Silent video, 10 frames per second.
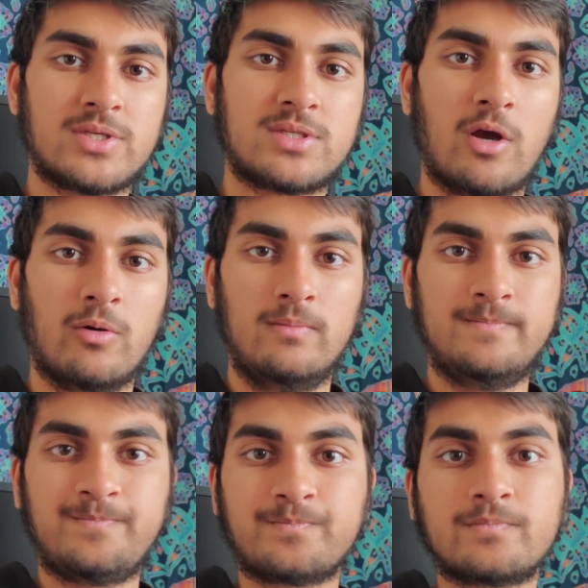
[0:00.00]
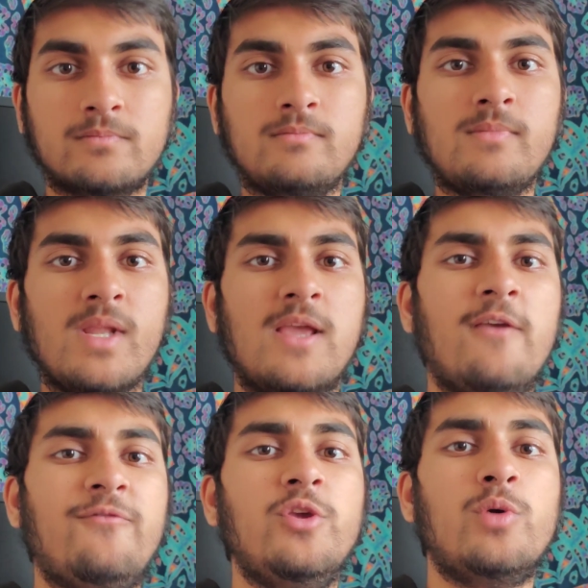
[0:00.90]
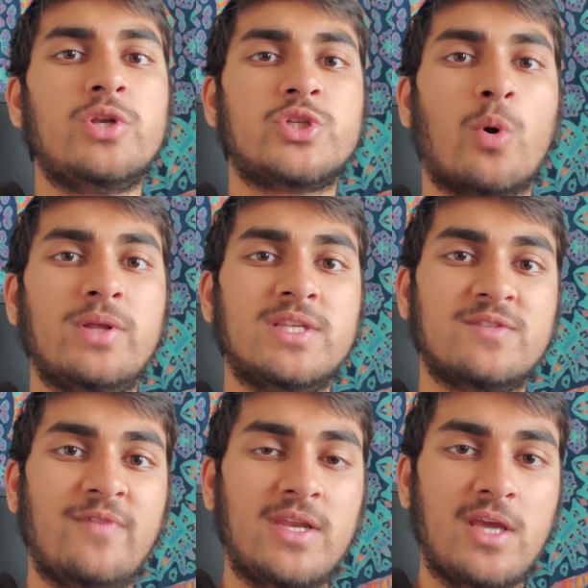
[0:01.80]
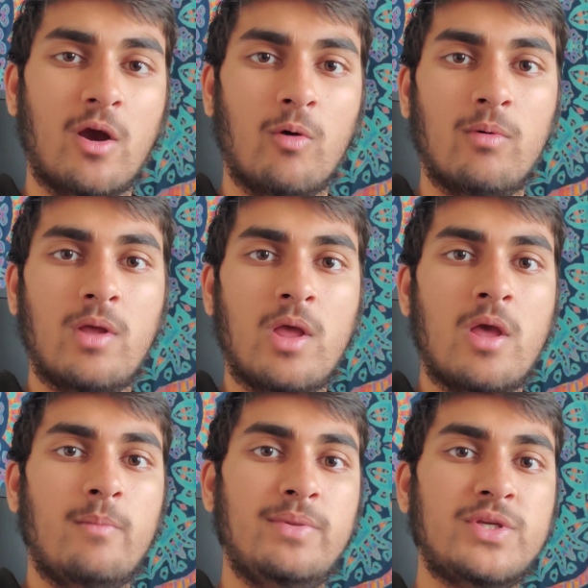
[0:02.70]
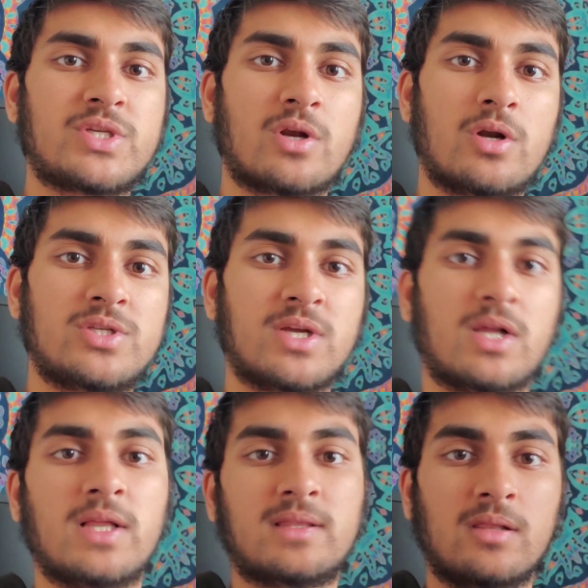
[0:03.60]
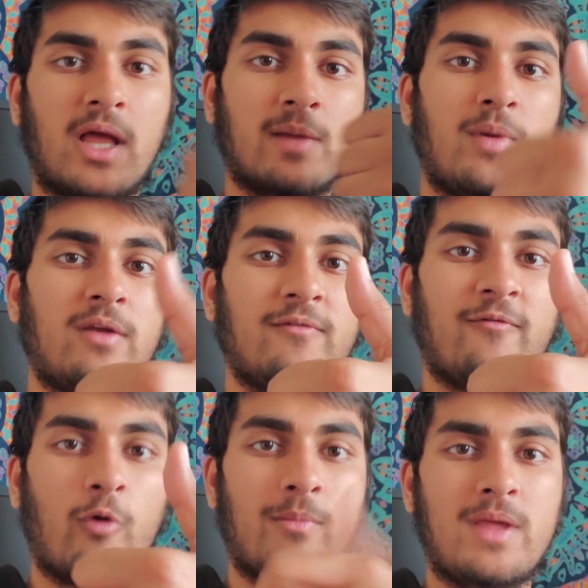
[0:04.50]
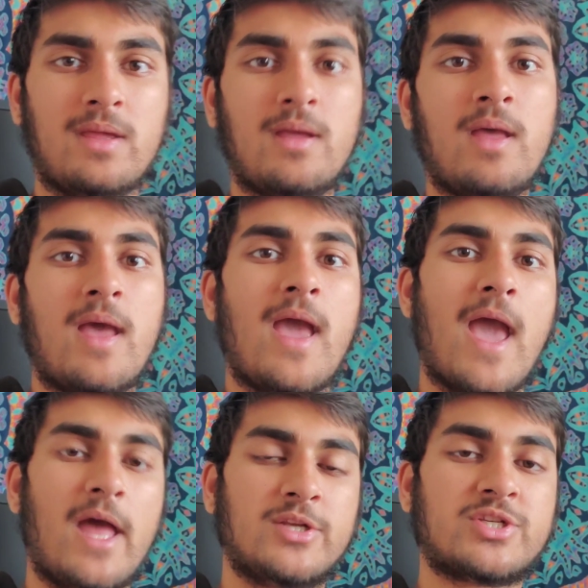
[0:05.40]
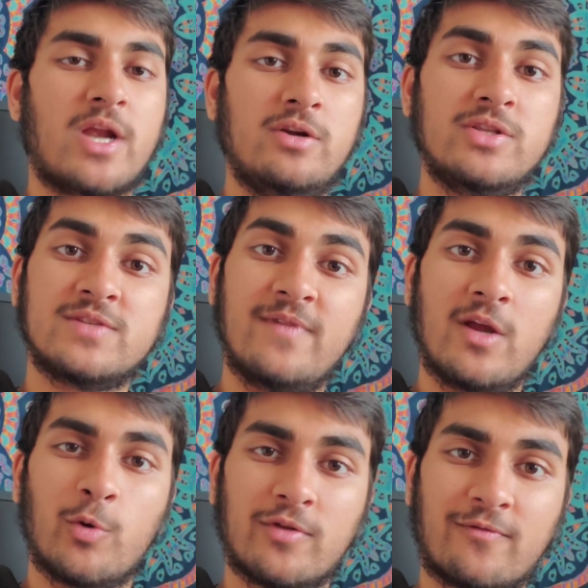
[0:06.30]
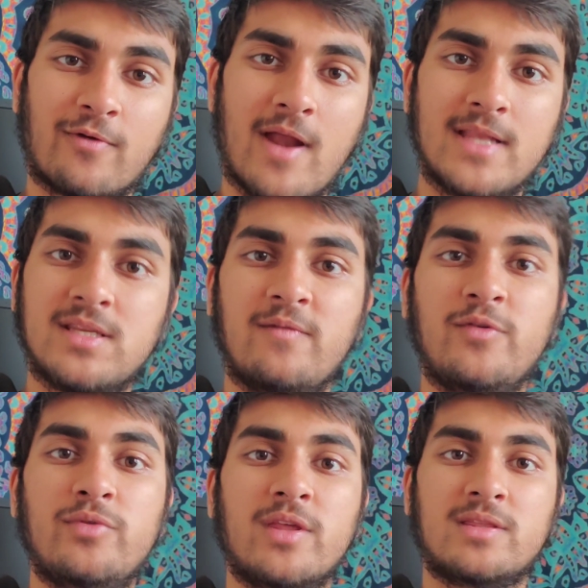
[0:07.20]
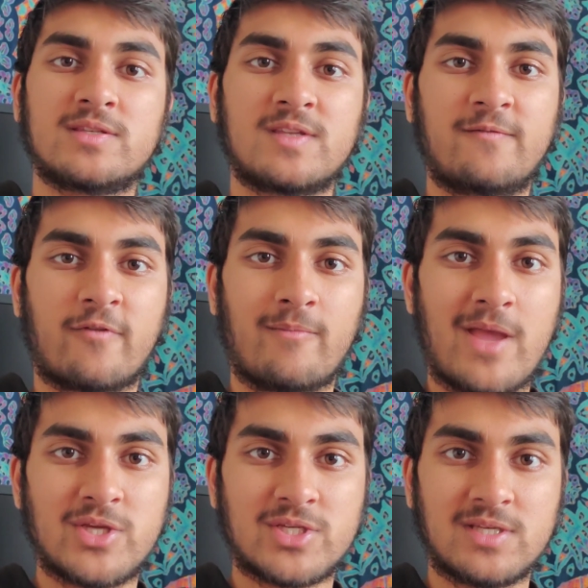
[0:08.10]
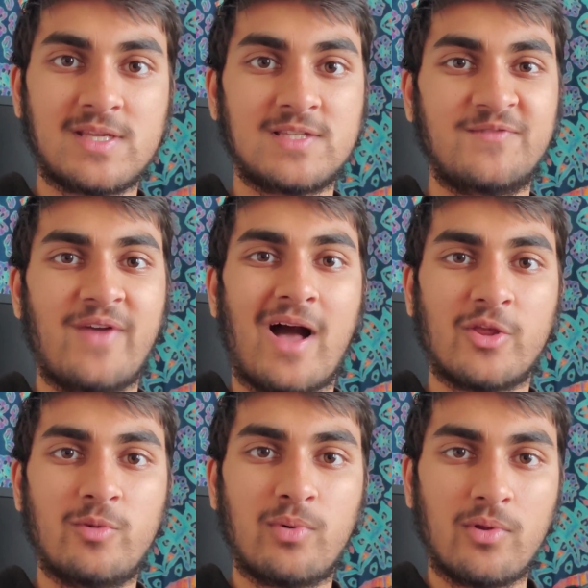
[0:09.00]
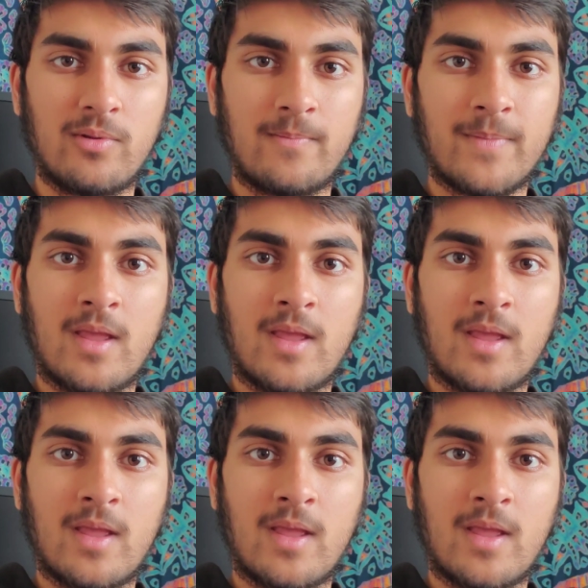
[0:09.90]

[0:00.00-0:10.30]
So, if you enjoyed this video, be sure to click the like button for me and share this video with a friend if you think this information is valuable,